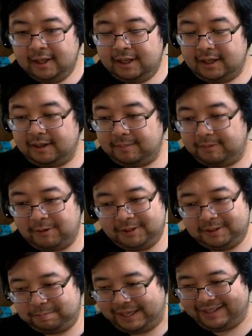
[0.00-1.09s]
Of course,
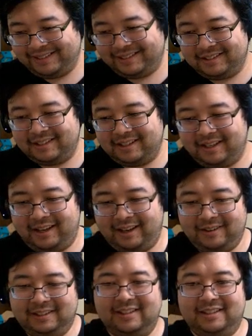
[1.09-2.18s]
practice does not
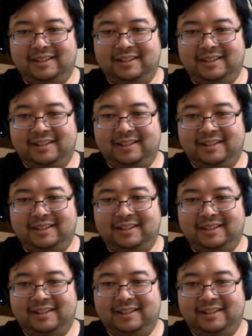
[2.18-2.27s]
count.